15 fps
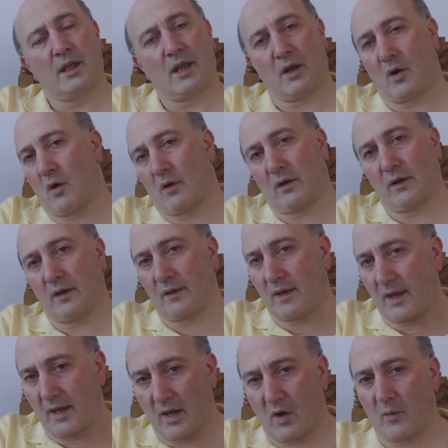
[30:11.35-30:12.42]
according to
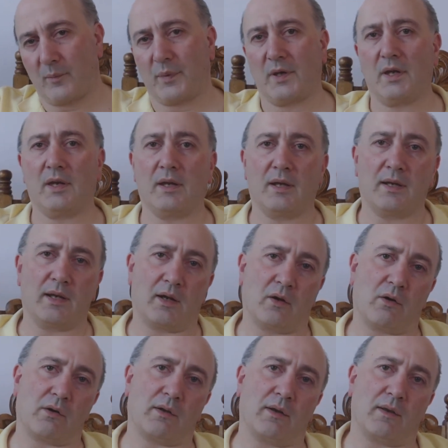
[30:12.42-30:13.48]
their opinion,
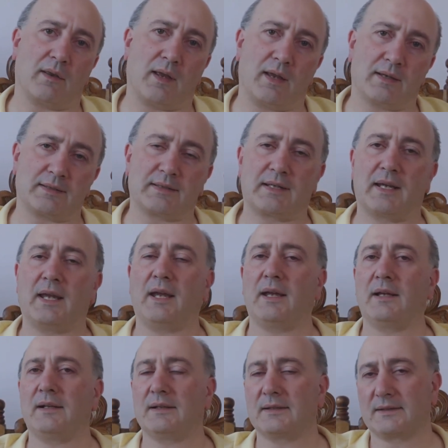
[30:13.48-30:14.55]
according to their
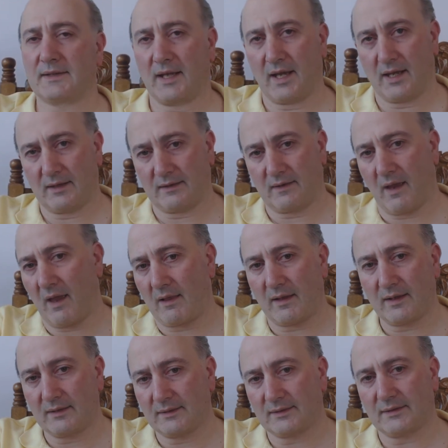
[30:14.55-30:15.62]
skills and
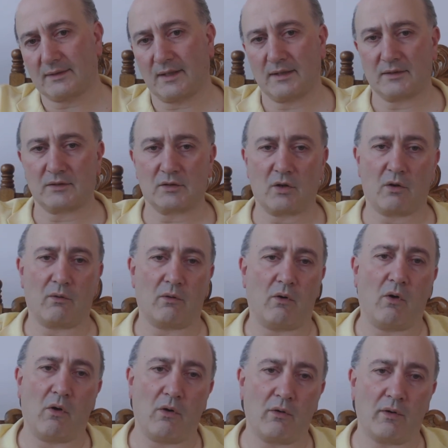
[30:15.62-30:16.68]
talents and so
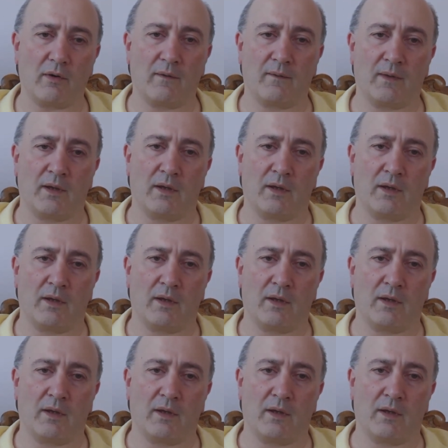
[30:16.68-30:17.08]
on.